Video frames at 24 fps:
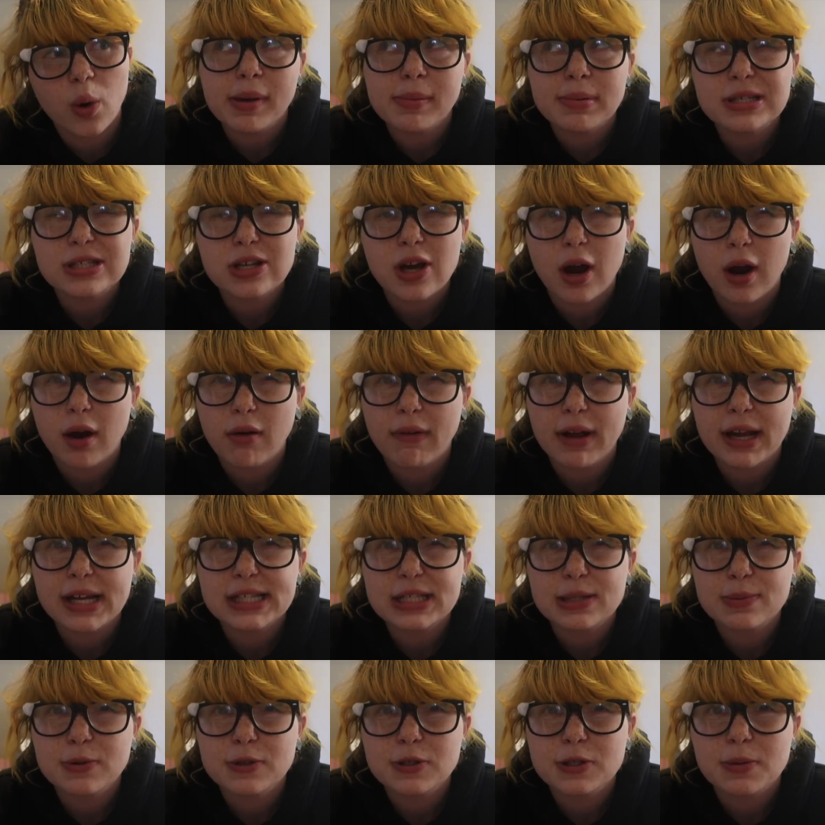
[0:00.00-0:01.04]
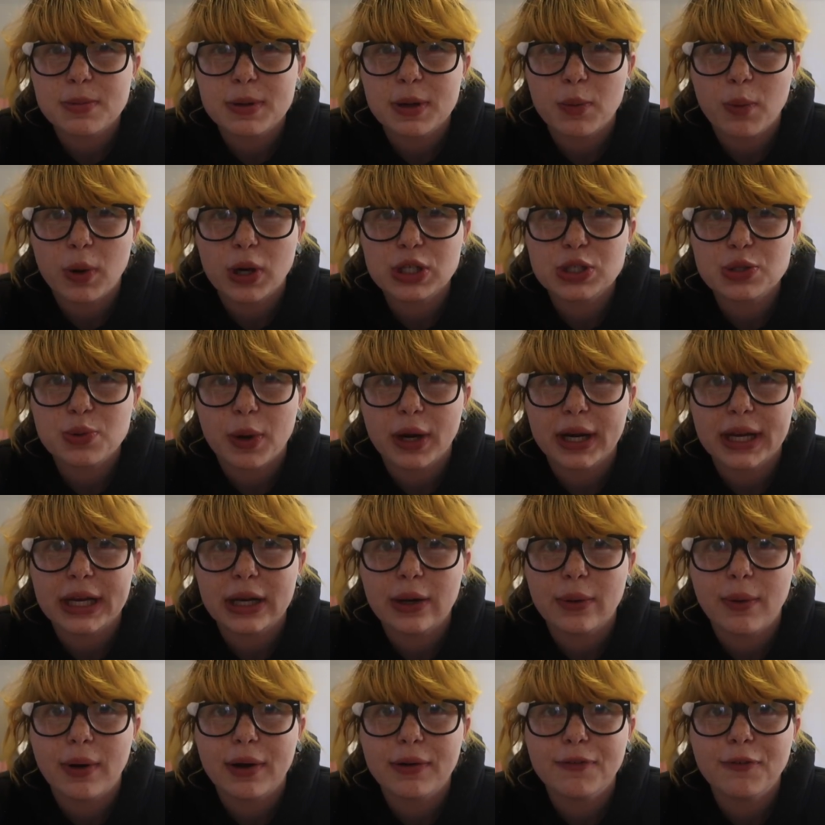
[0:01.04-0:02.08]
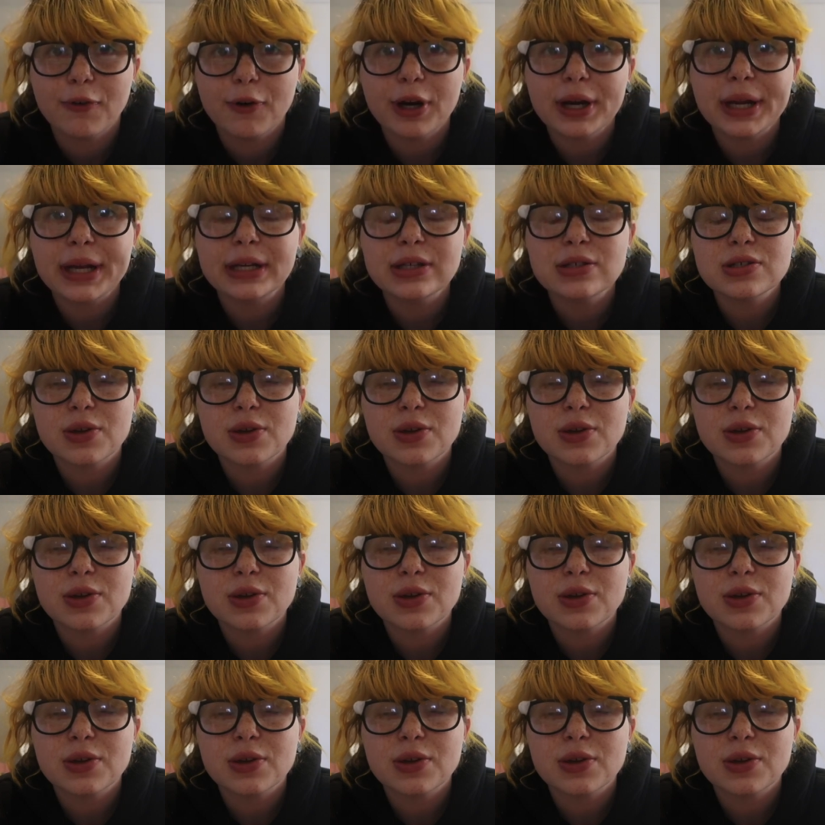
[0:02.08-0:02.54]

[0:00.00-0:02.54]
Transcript: Baby's heart rate's supposed to be 120 to 140,